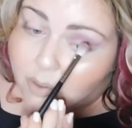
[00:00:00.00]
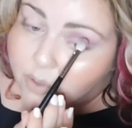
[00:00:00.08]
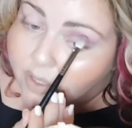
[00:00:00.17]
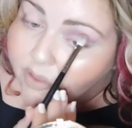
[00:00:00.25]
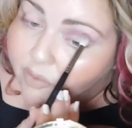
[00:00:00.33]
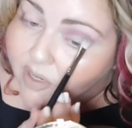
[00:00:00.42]

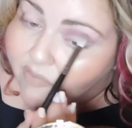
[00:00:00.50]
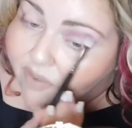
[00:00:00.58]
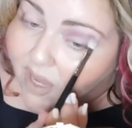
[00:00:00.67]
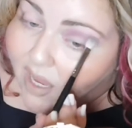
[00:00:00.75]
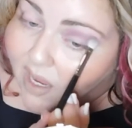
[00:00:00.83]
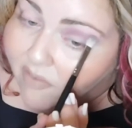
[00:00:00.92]
between three and
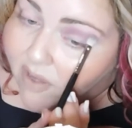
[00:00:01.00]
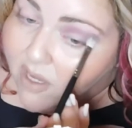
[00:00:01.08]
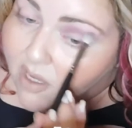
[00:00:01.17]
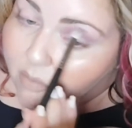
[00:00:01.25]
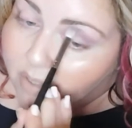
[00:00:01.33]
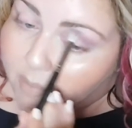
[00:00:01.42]
five.
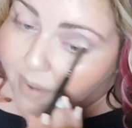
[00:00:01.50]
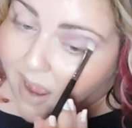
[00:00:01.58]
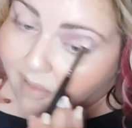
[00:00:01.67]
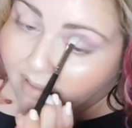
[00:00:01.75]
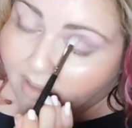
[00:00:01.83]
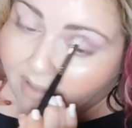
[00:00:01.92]
But a
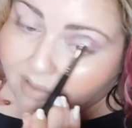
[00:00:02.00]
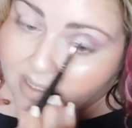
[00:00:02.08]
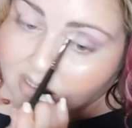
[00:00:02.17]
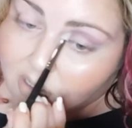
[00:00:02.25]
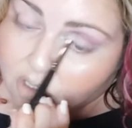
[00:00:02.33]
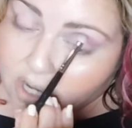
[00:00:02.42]
palette like
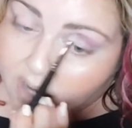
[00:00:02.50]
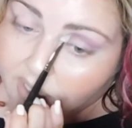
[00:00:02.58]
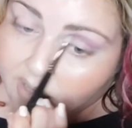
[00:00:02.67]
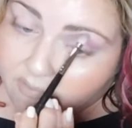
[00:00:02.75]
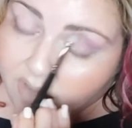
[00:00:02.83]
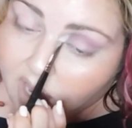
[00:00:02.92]
this, I'll try to
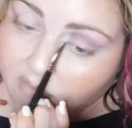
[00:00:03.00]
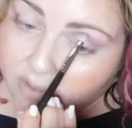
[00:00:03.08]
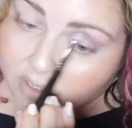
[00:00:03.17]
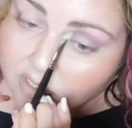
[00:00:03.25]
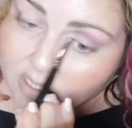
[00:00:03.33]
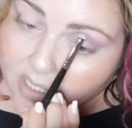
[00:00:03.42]
get five
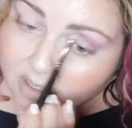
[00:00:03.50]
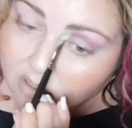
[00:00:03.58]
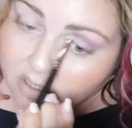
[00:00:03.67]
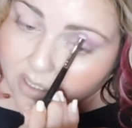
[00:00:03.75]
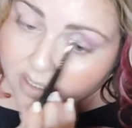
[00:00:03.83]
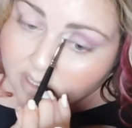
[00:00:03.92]
looks in
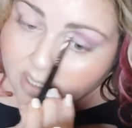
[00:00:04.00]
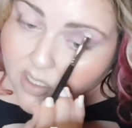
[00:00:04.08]
on